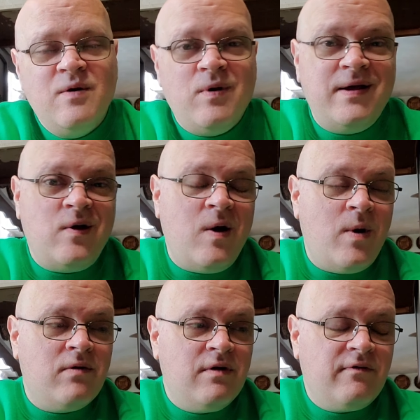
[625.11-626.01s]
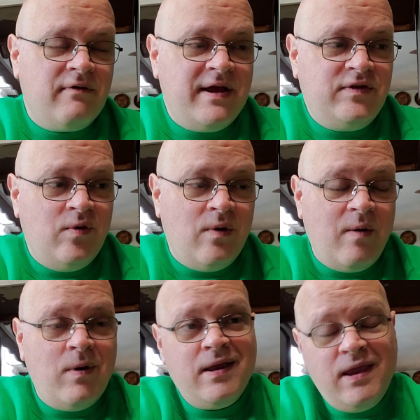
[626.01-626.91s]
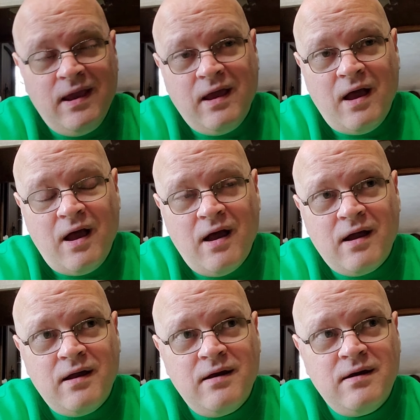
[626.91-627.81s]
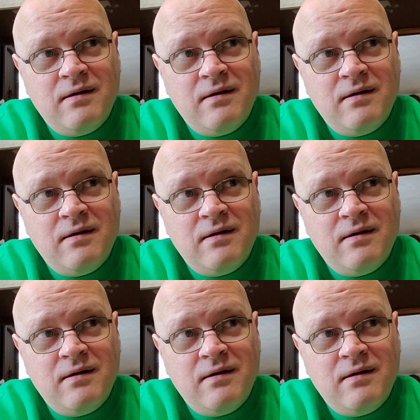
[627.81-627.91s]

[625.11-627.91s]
Well, I know I want River Raid 2. I want King Kong.